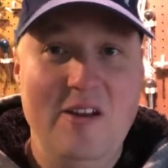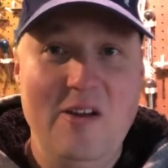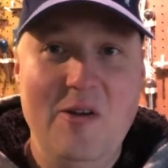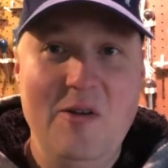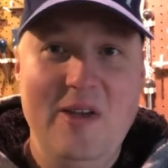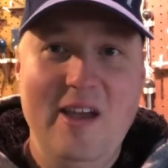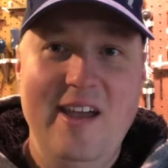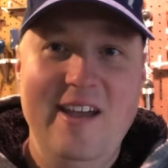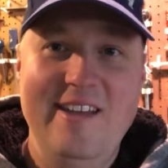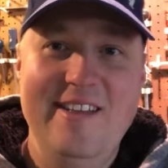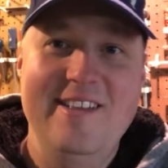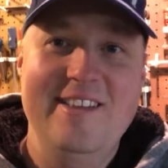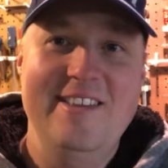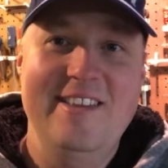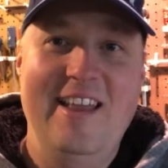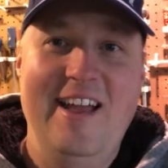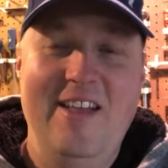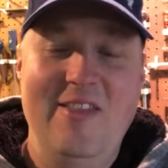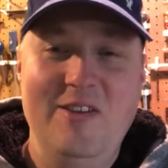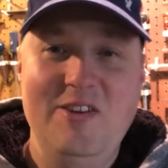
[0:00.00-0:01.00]
okay,
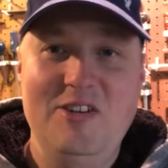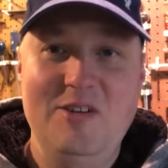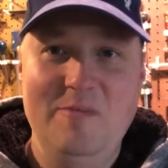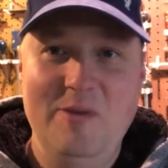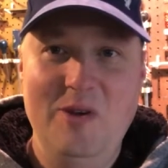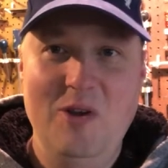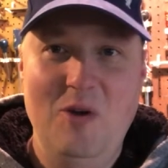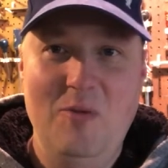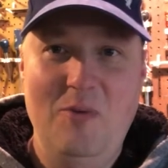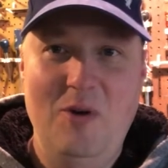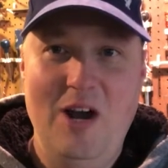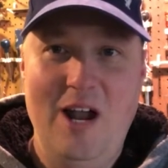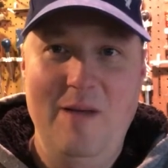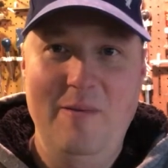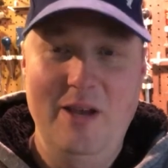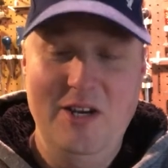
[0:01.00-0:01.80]
now this should be no problem.